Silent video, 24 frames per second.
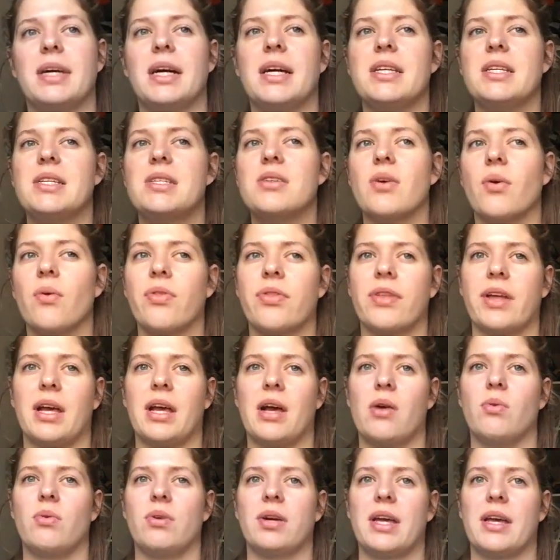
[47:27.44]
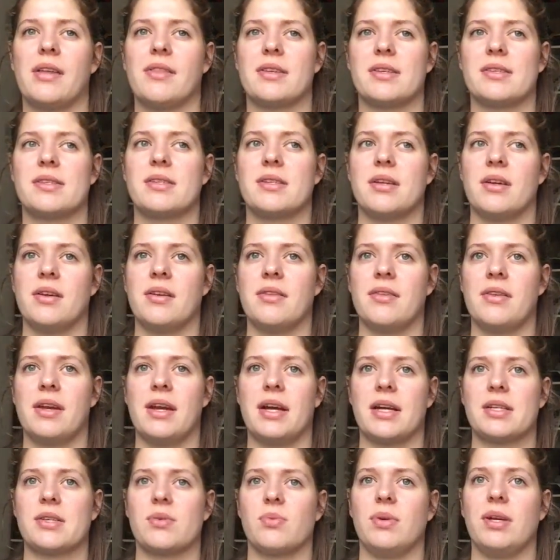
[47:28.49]
get this done in the
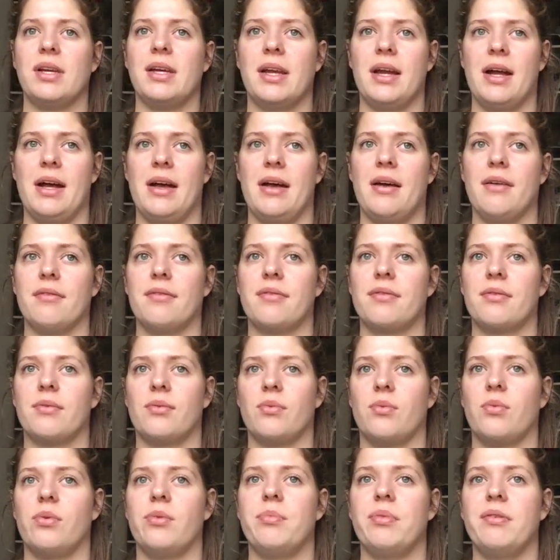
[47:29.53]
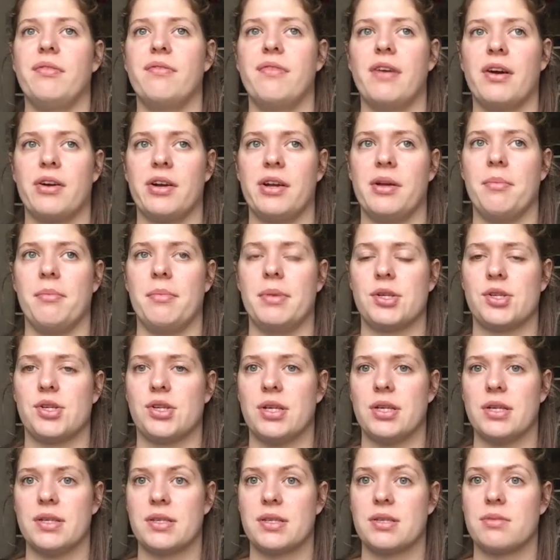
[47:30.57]
next week and a half. Would be very
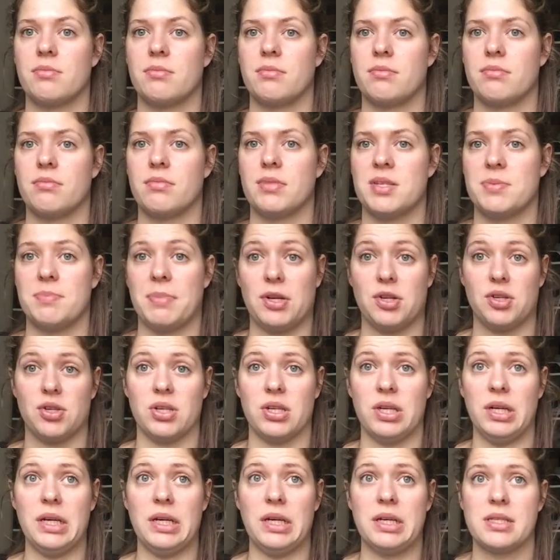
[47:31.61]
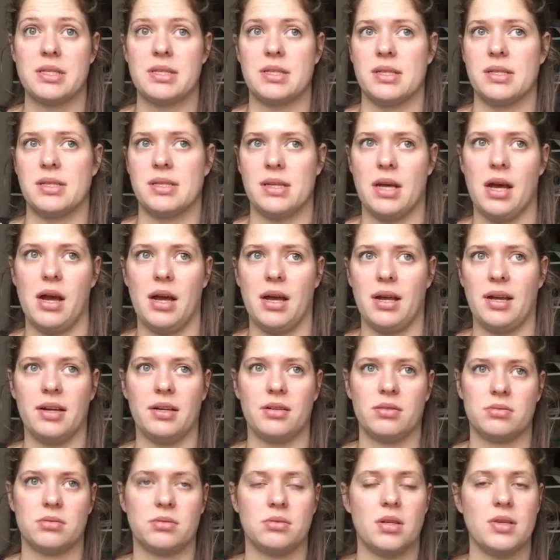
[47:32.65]
ambitious, especially since I
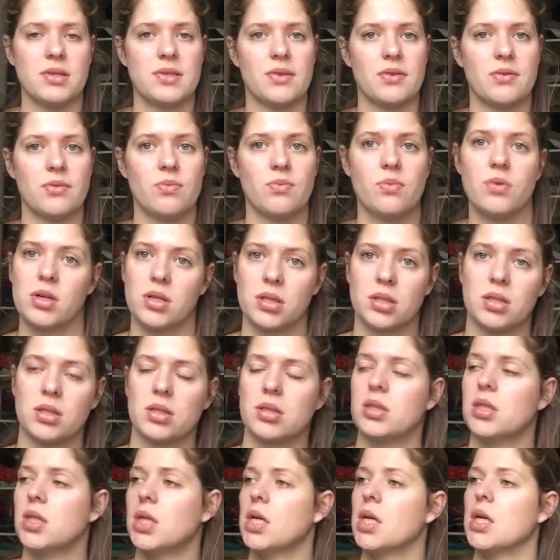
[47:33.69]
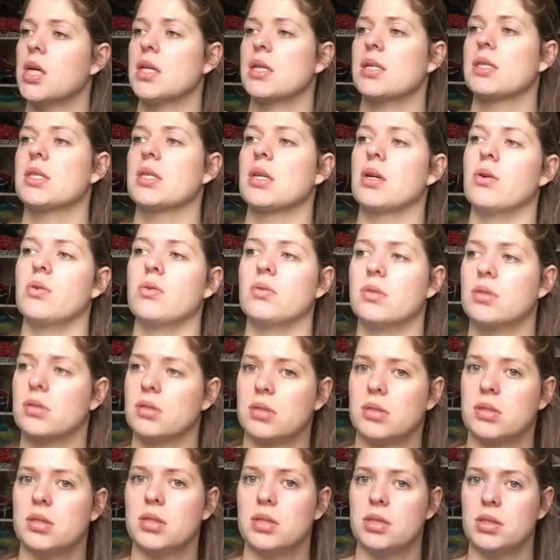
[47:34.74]
also work. So
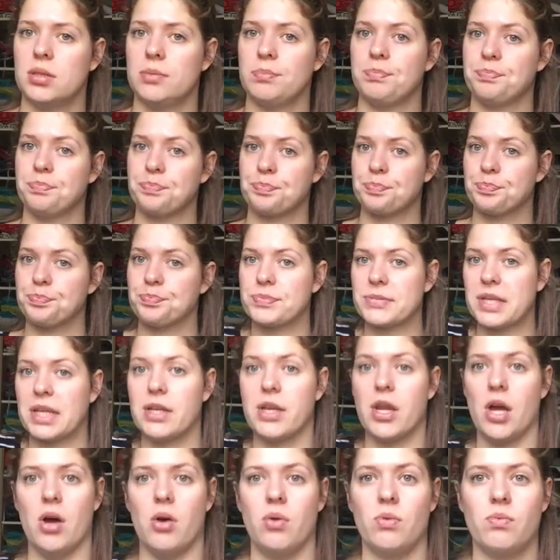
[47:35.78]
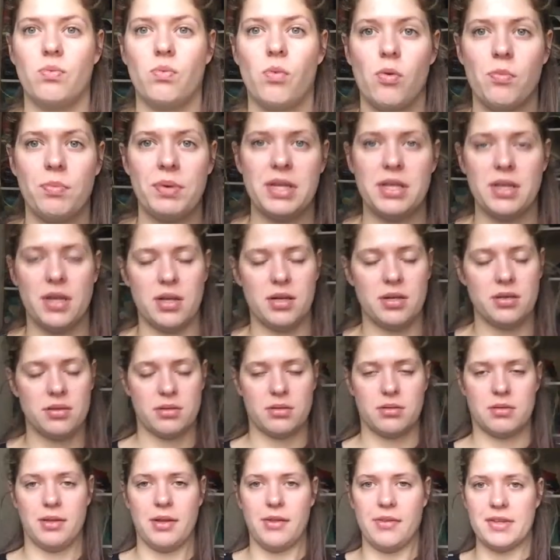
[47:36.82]
no, won't be done
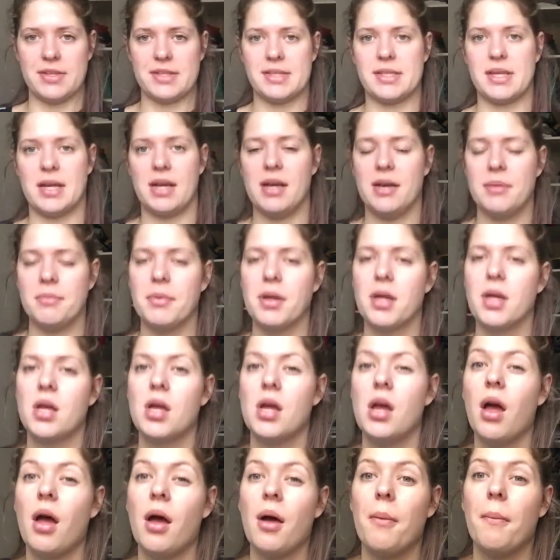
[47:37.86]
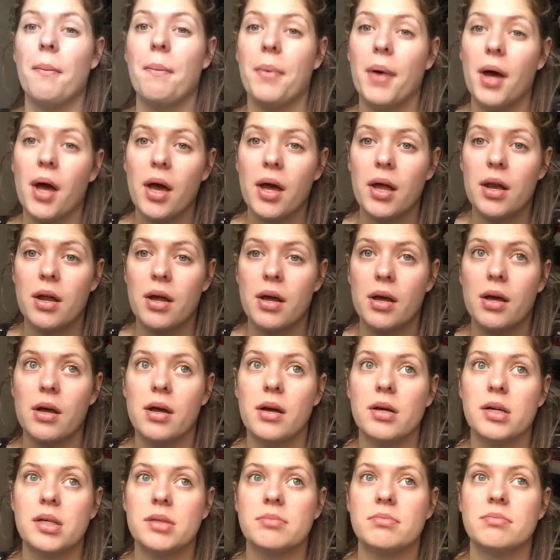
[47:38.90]
in this time. But
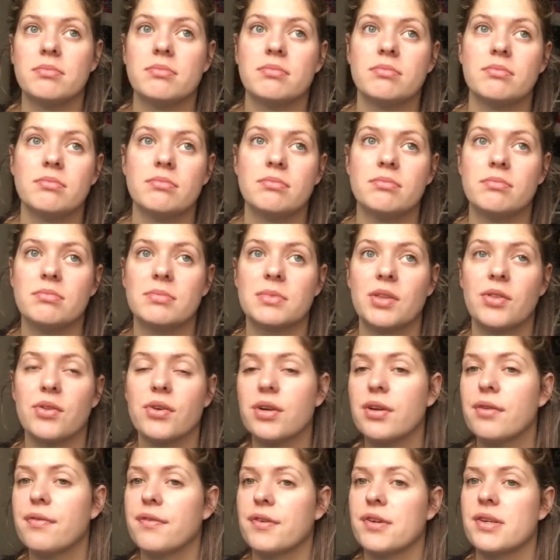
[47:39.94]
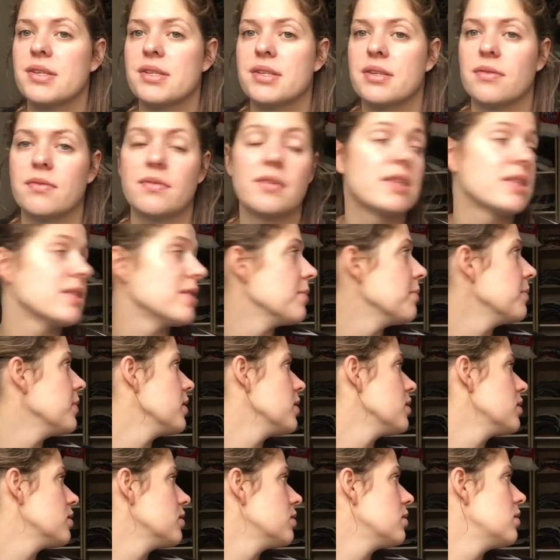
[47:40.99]
31st of
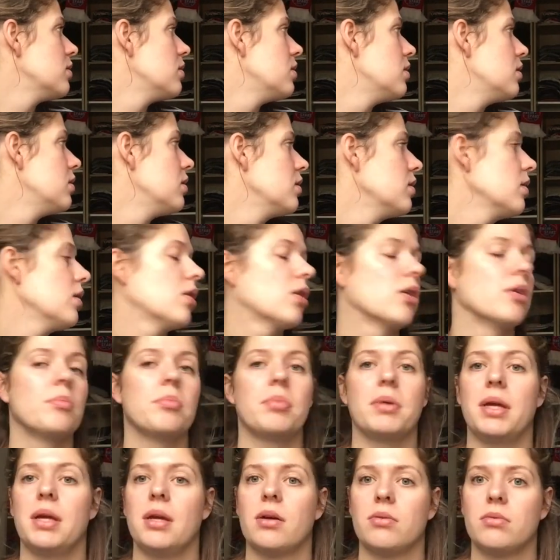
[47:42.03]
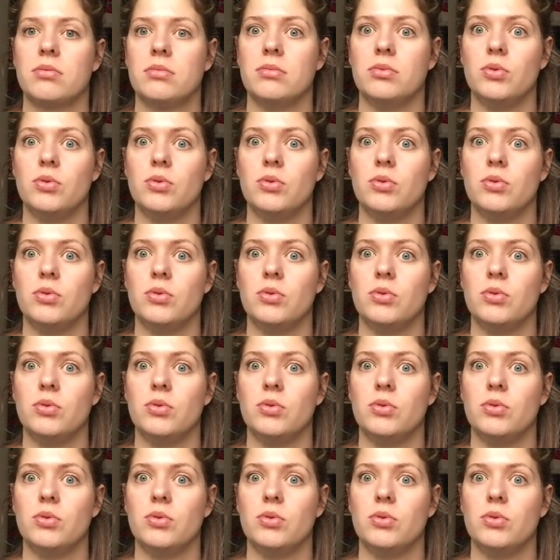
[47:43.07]
December could be